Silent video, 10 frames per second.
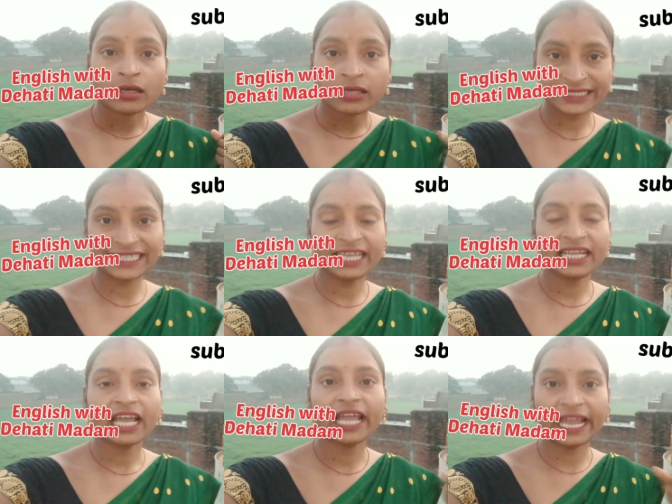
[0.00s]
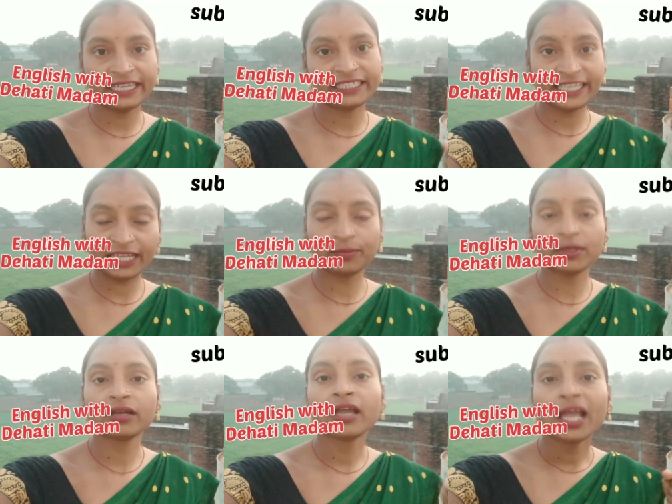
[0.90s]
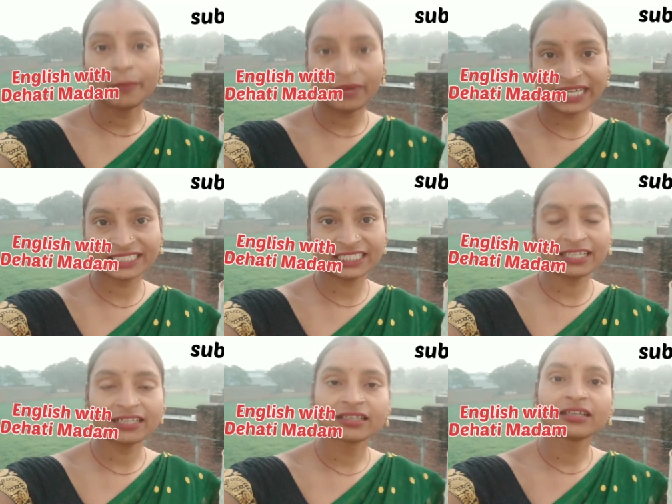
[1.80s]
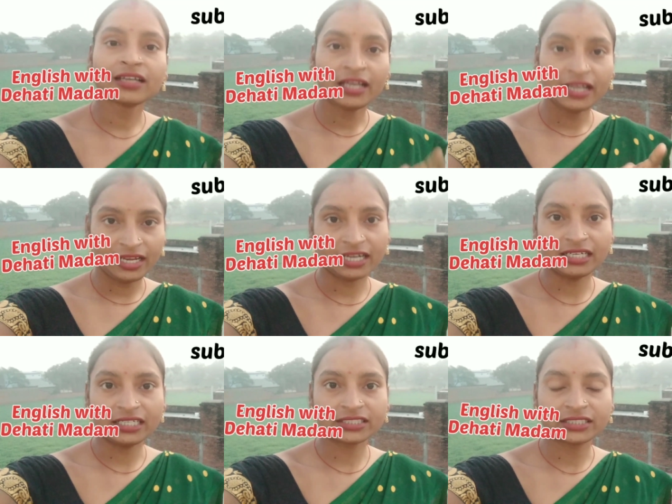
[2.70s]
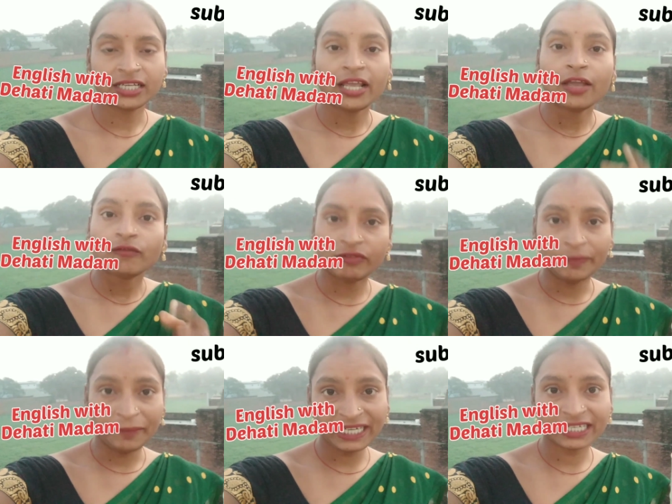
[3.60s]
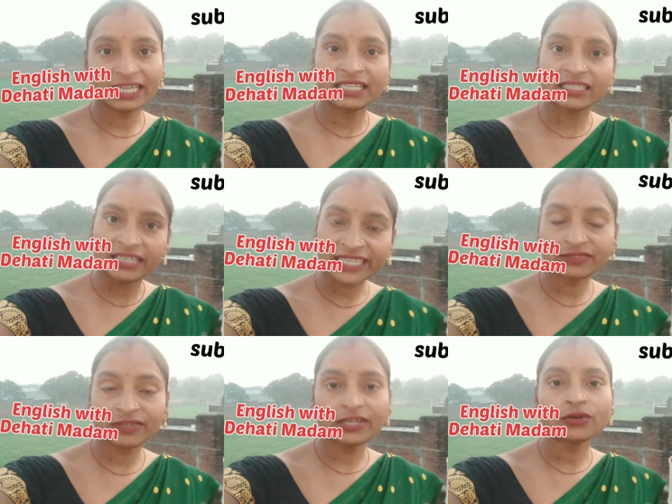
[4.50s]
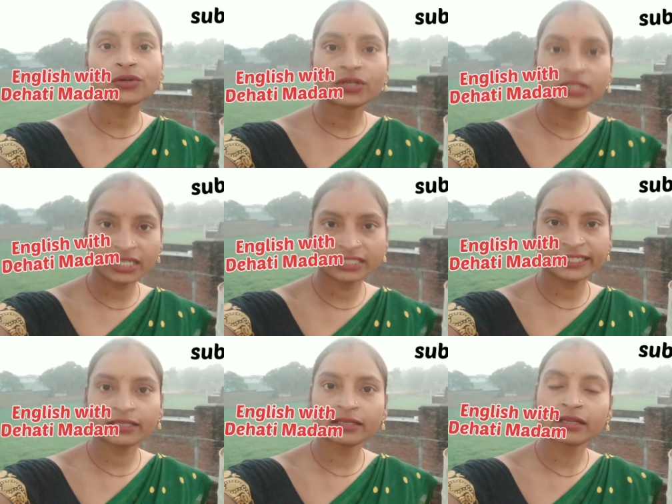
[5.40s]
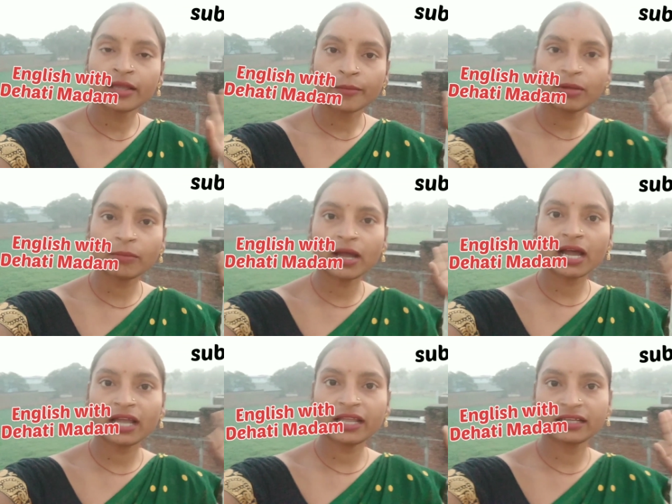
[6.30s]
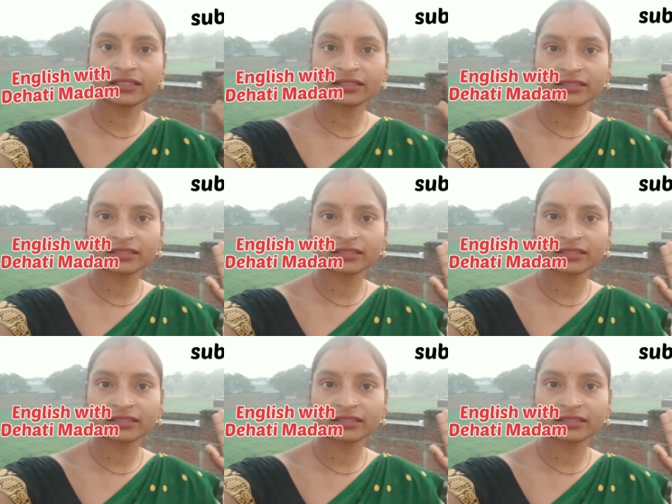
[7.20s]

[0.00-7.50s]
listening and keep practicing English. We will meet again in the next video. Till then, bye-bye.